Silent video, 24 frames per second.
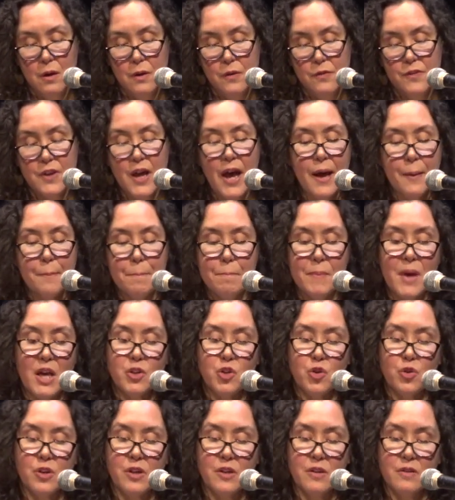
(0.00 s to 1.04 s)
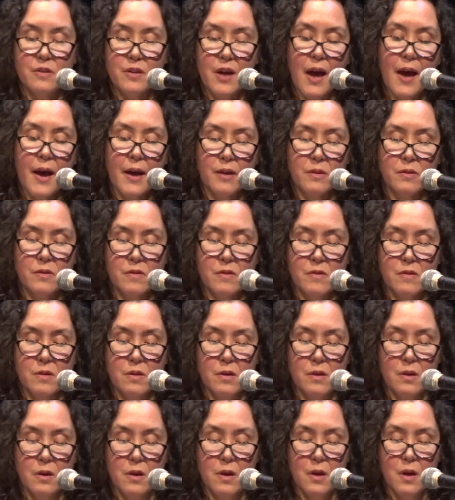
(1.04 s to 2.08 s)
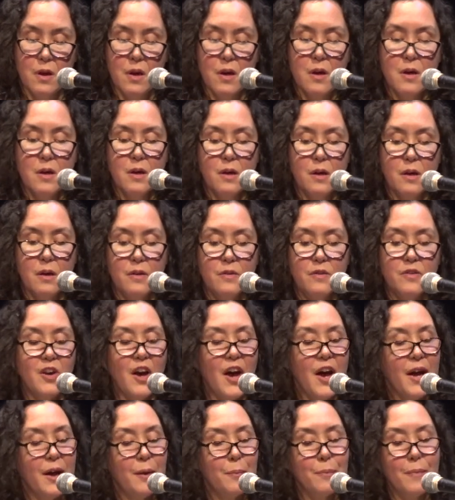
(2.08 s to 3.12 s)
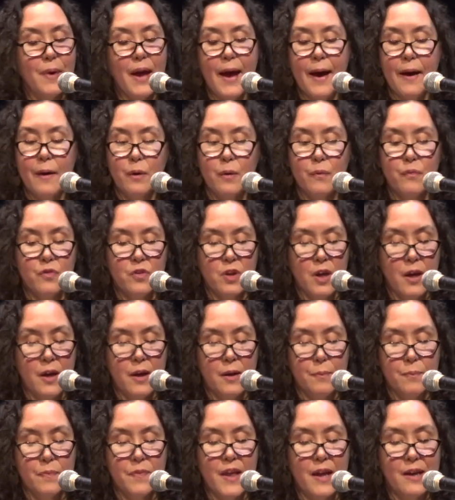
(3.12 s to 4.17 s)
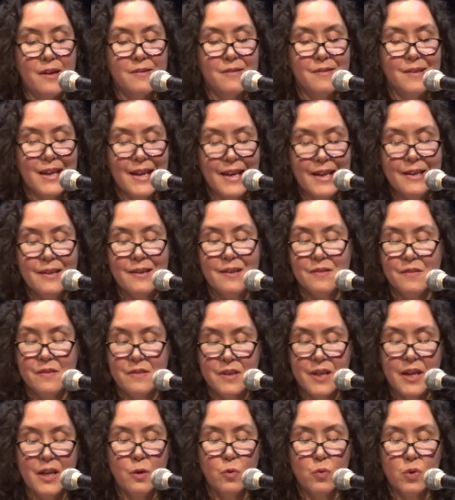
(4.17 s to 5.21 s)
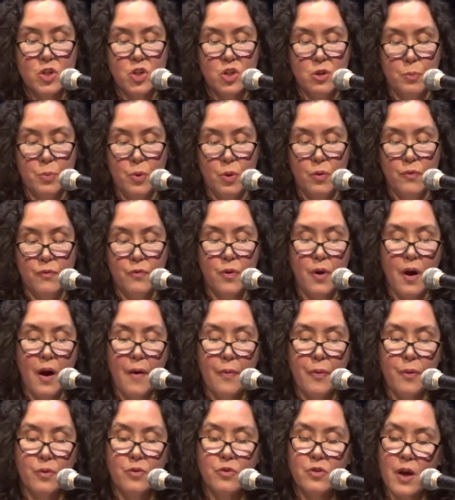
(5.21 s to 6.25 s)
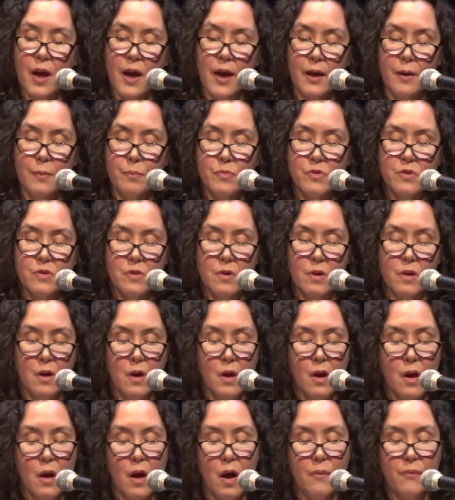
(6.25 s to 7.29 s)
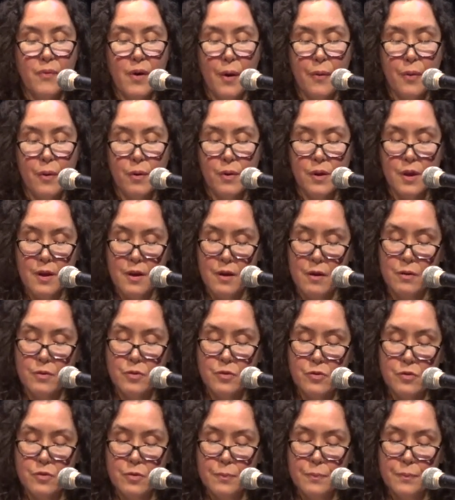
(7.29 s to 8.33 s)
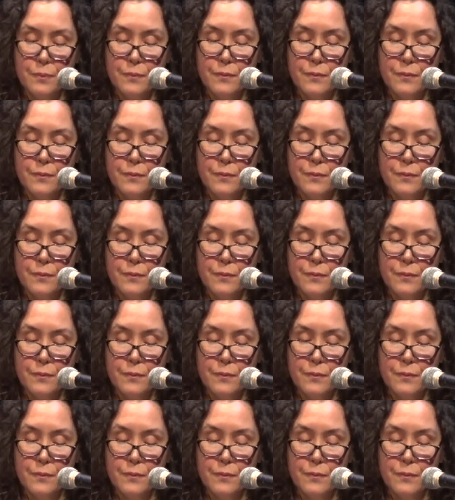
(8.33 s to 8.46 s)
time measured in tides, time out of time that is indistinguishable for other times of other years,